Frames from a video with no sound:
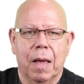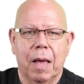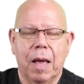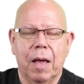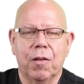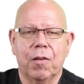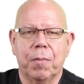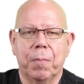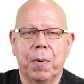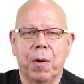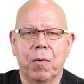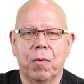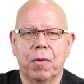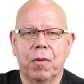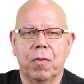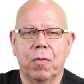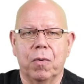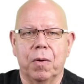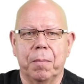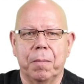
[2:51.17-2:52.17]
As opposed
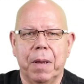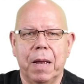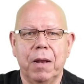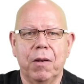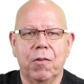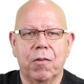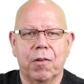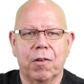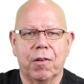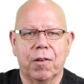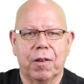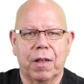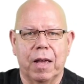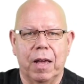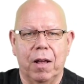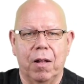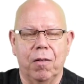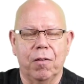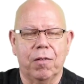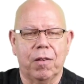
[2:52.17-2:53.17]
to a major
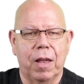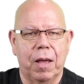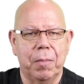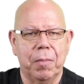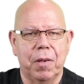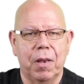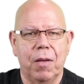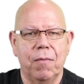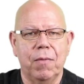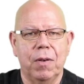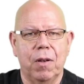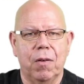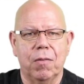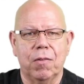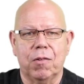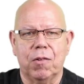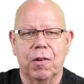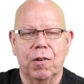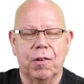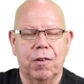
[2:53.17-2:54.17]
scale, same 7
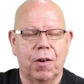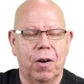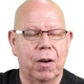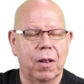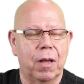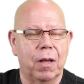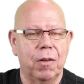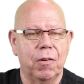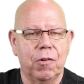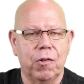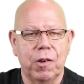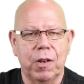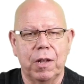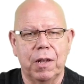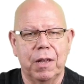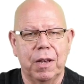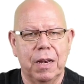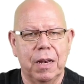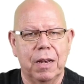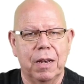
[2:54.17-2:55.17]
notes, just starting on
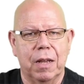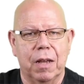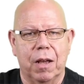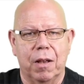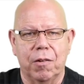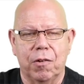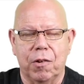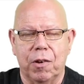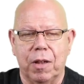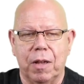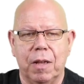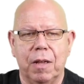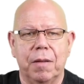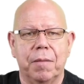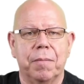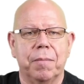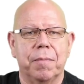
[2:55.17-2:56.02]
G and ending on G.